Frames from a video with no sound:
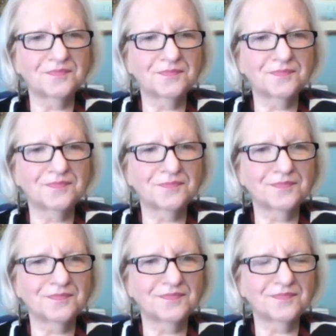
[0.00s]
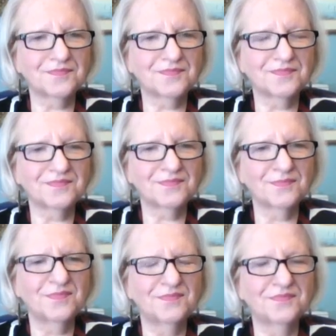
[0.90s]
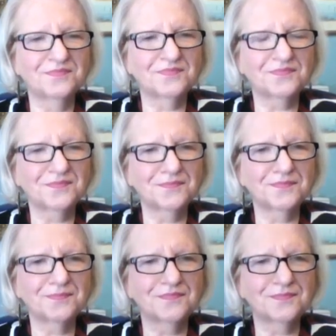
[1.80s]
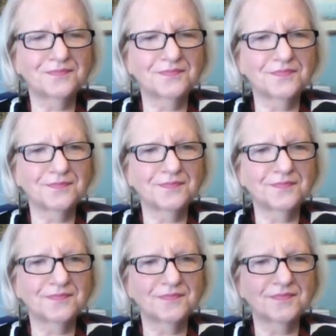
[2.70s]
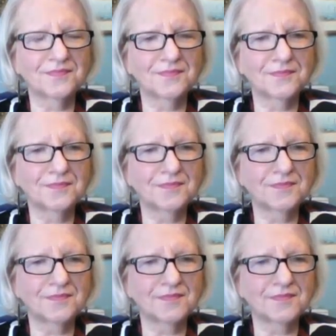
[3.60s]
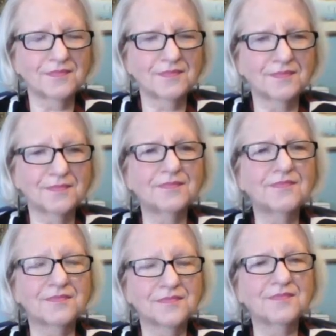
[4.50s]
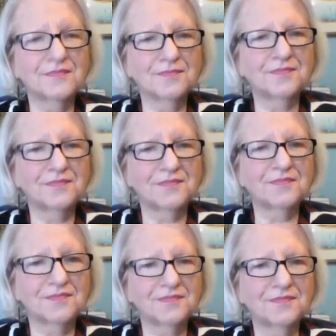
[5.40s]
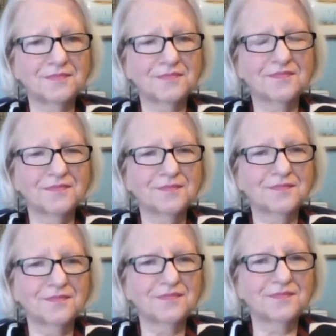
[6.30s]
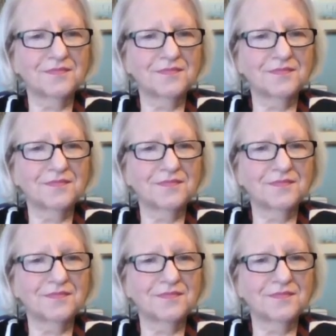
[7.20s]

No words are spoken by the person on screen.